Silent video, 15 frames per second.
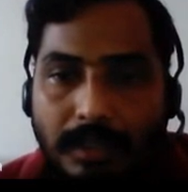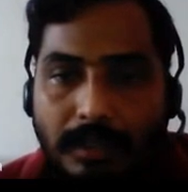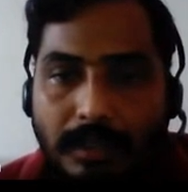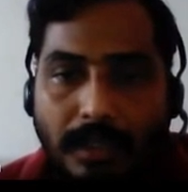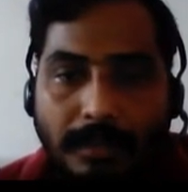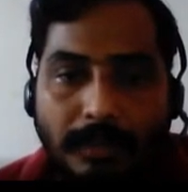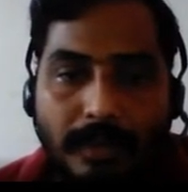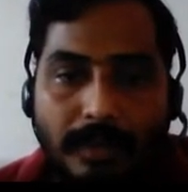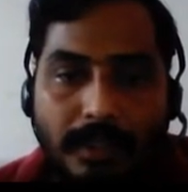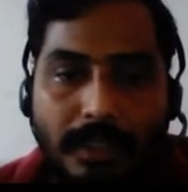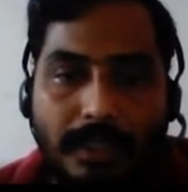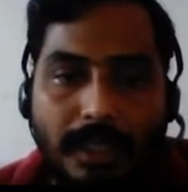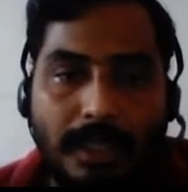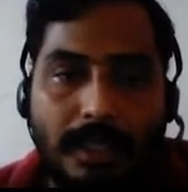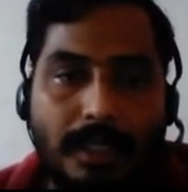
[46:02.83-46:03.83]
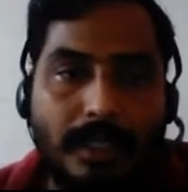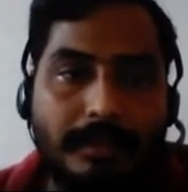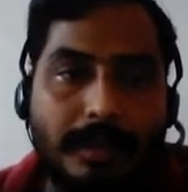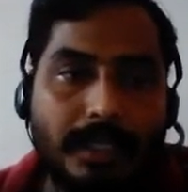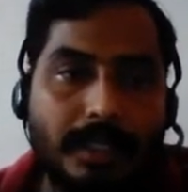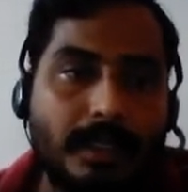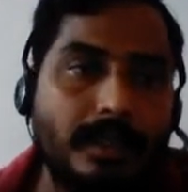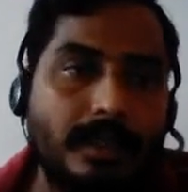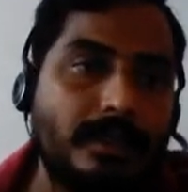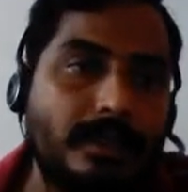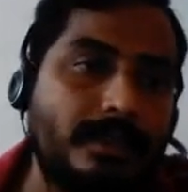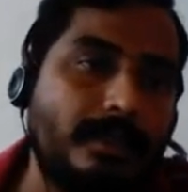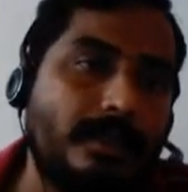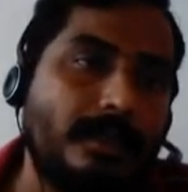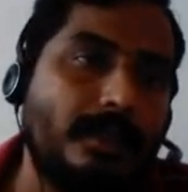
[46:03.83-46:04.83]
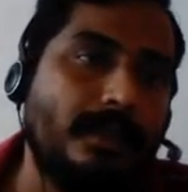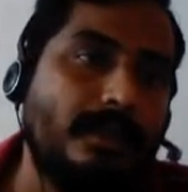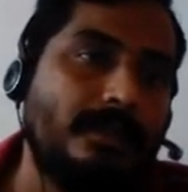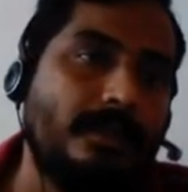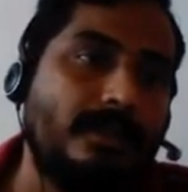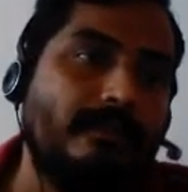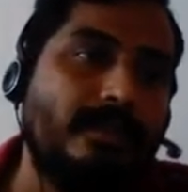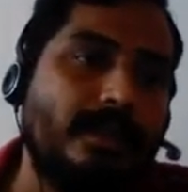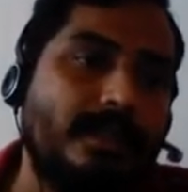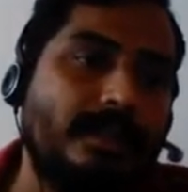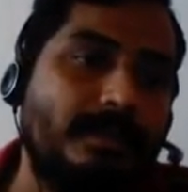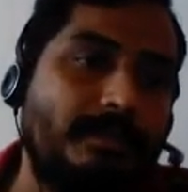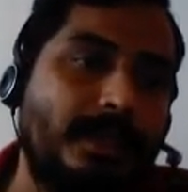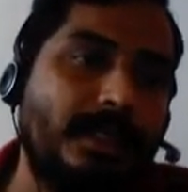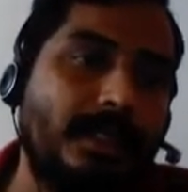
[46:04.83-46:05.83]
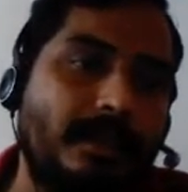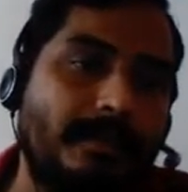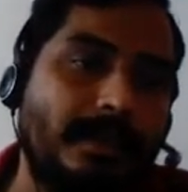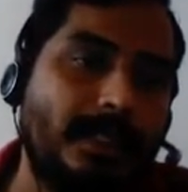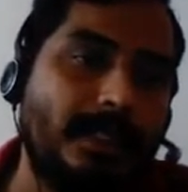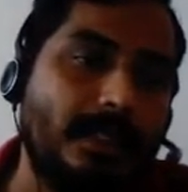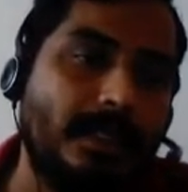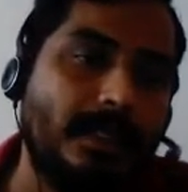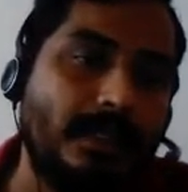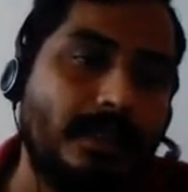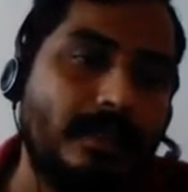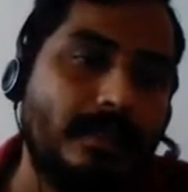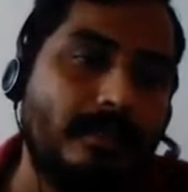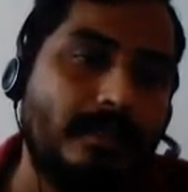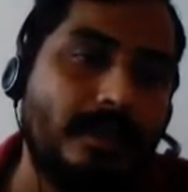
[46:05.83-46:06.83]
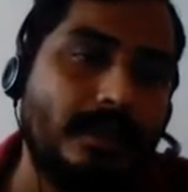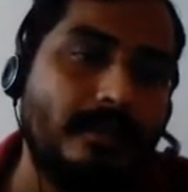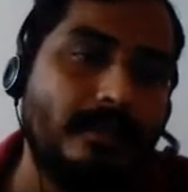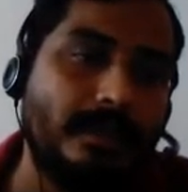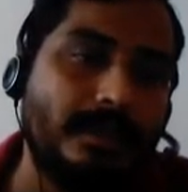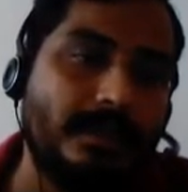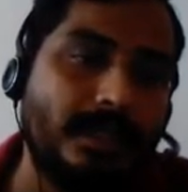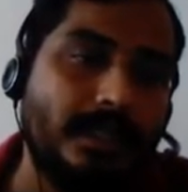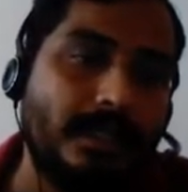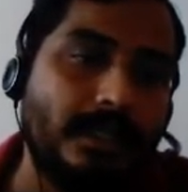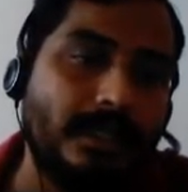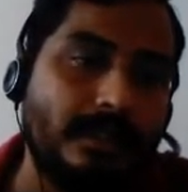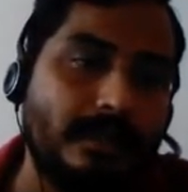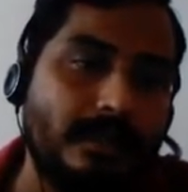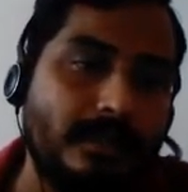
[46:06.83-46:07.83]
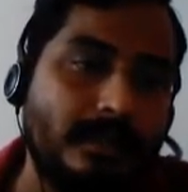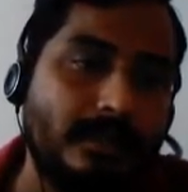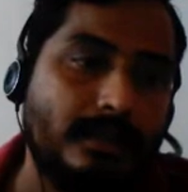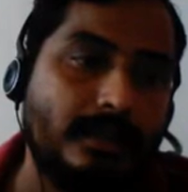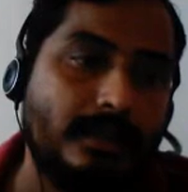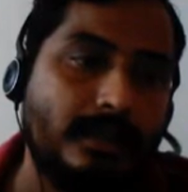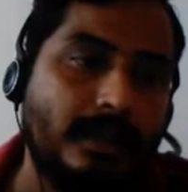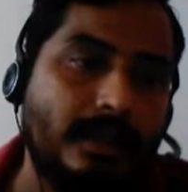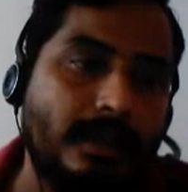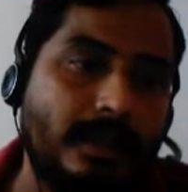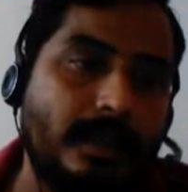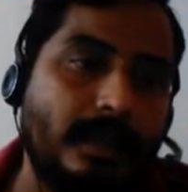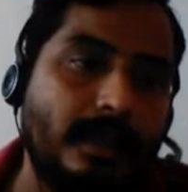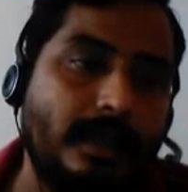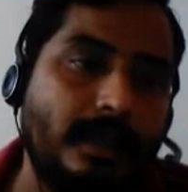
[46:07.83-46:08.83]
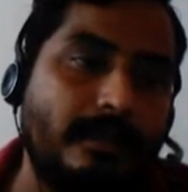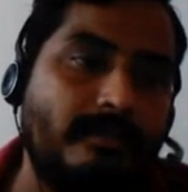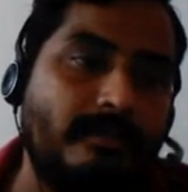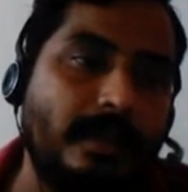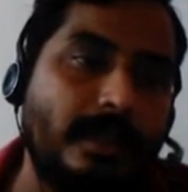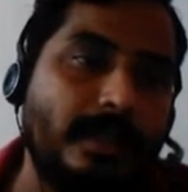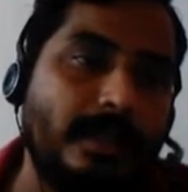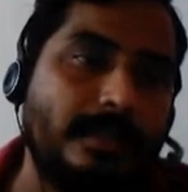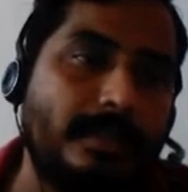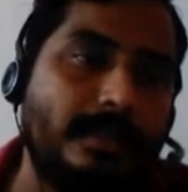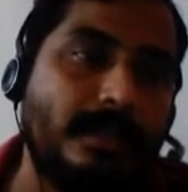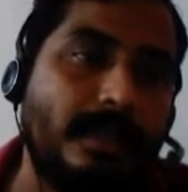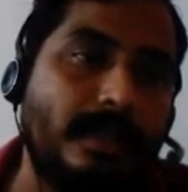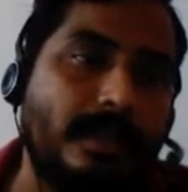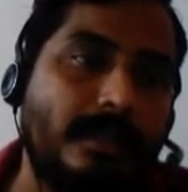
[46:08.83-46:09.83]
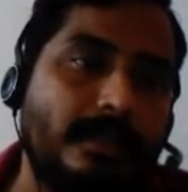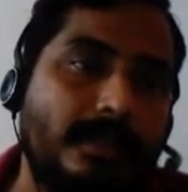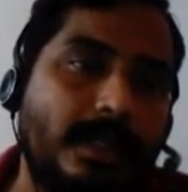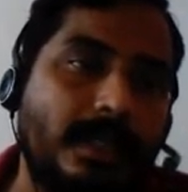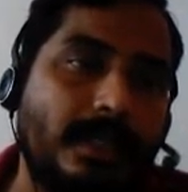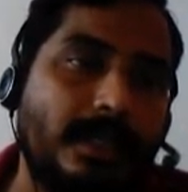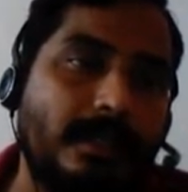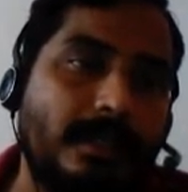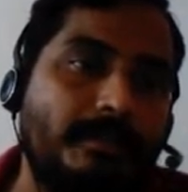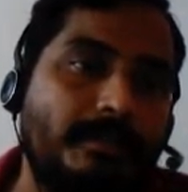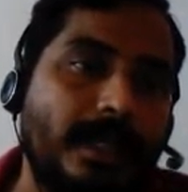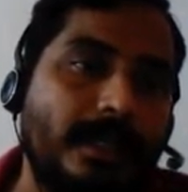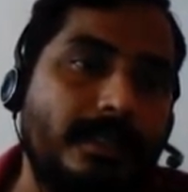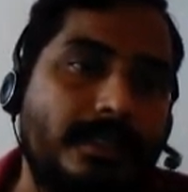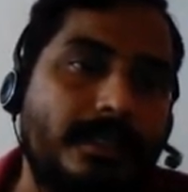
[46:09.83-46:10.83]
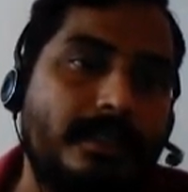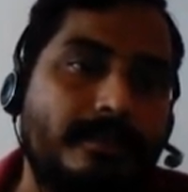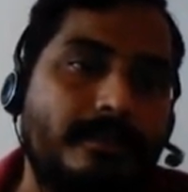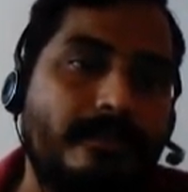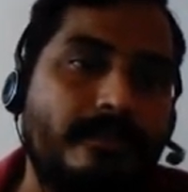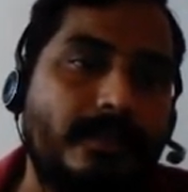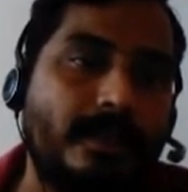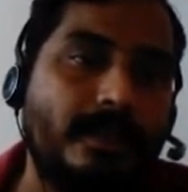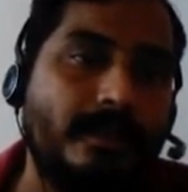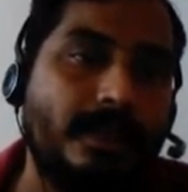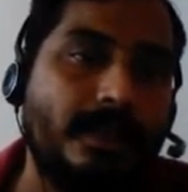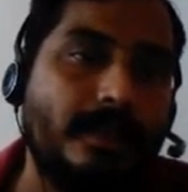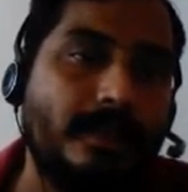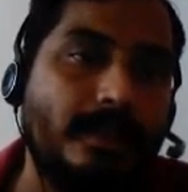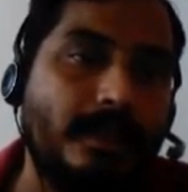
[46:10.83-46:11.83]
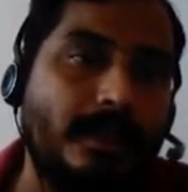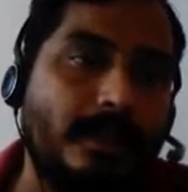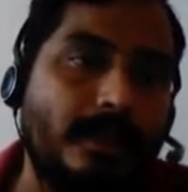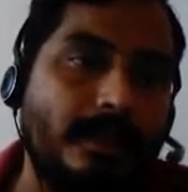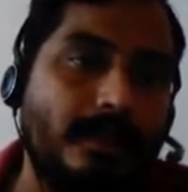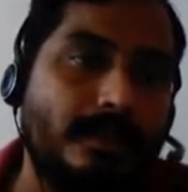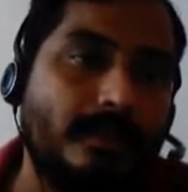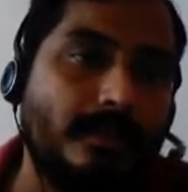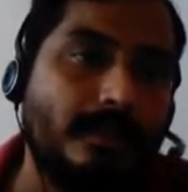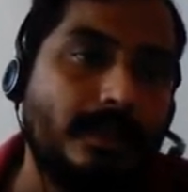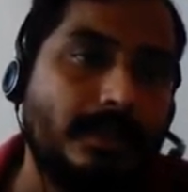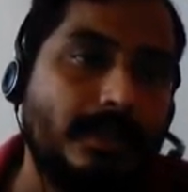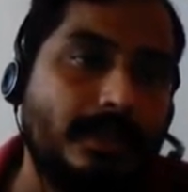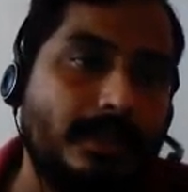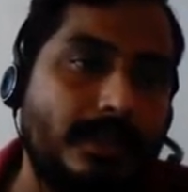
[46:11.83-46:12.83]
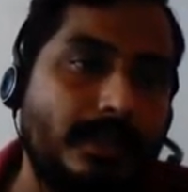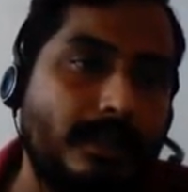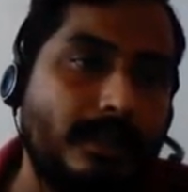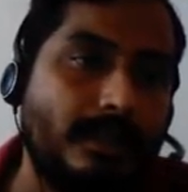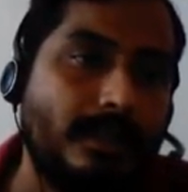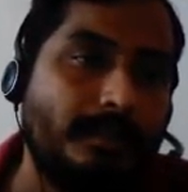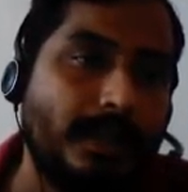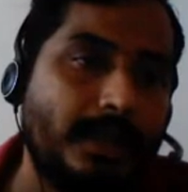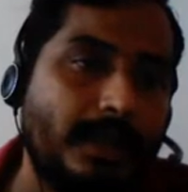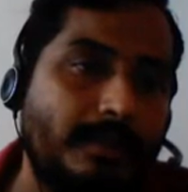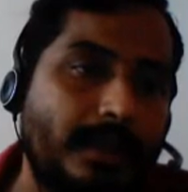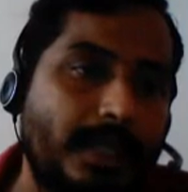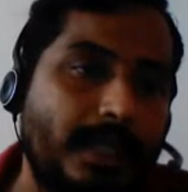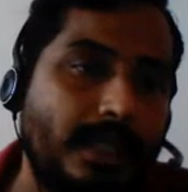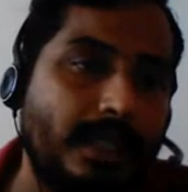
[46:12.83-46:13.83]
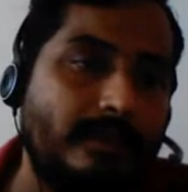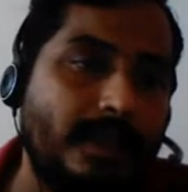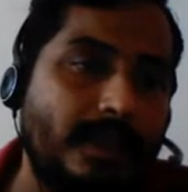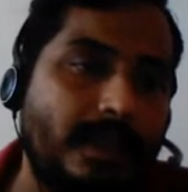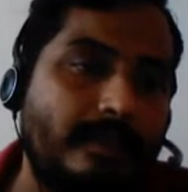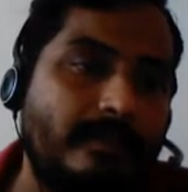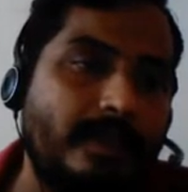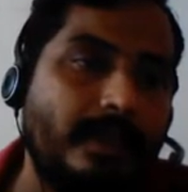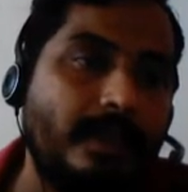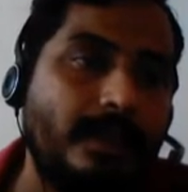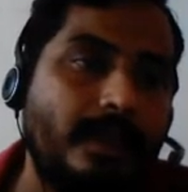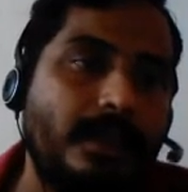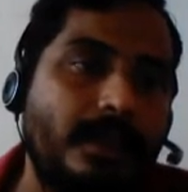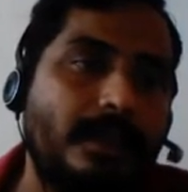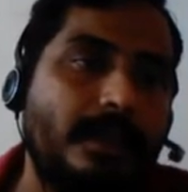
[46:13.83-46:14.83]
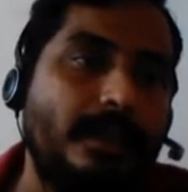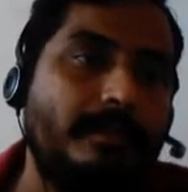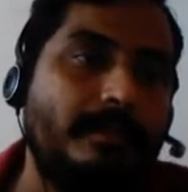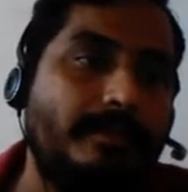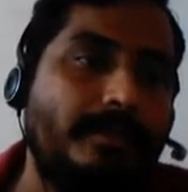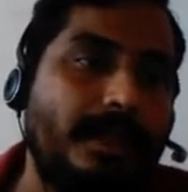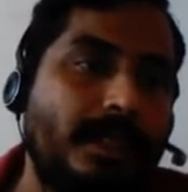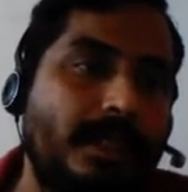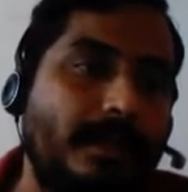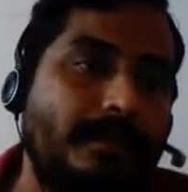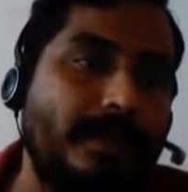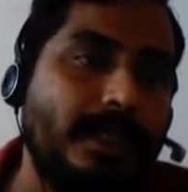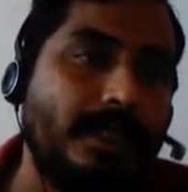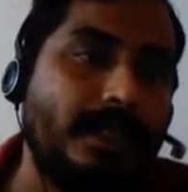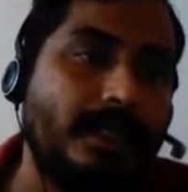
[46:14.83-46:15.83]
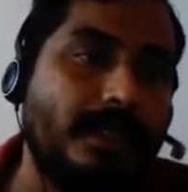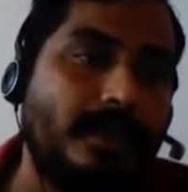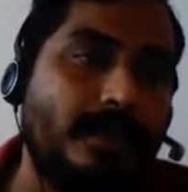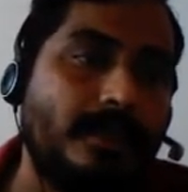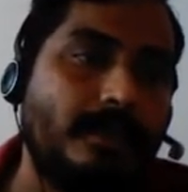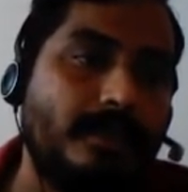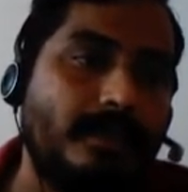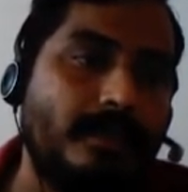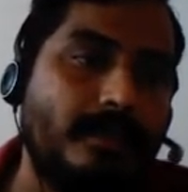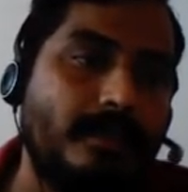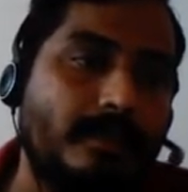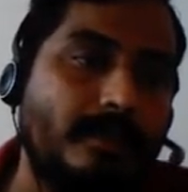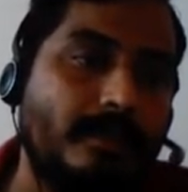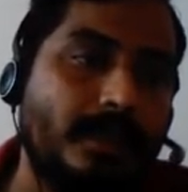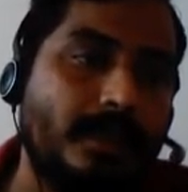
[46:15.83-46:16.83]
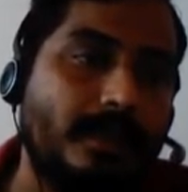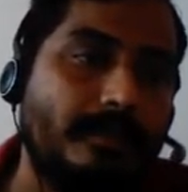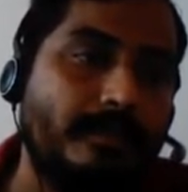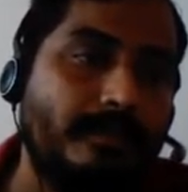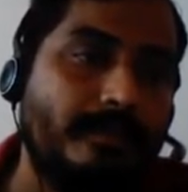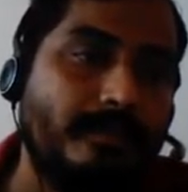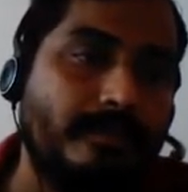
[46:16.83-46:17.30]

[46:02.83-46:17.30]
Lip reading: about the ductile materials. So if it is a brittle material, what you will see is the linearly it varies and suddenly it breaks. Okay, so this is the typical behavior of a brittle material. Okay,